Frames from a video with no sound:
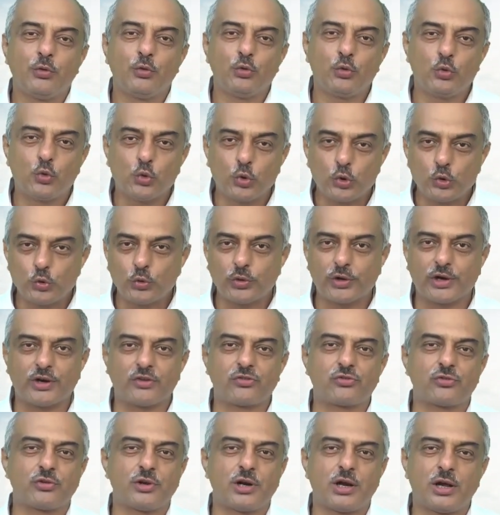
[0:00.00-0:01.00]
would go to a
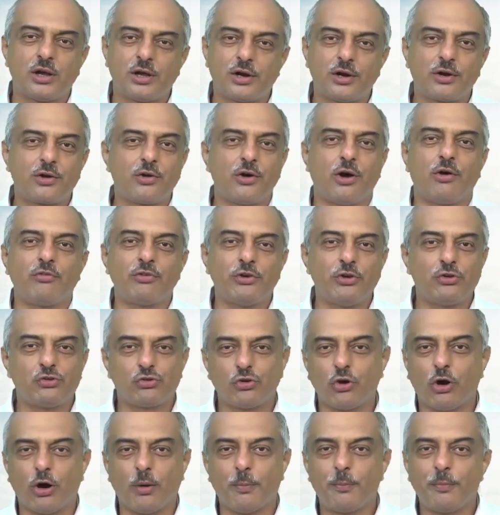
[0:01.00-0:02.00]
restaurant or a coffee
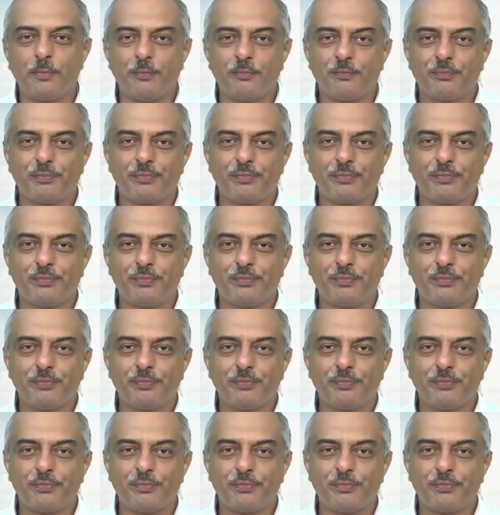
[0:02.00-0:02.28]
shop,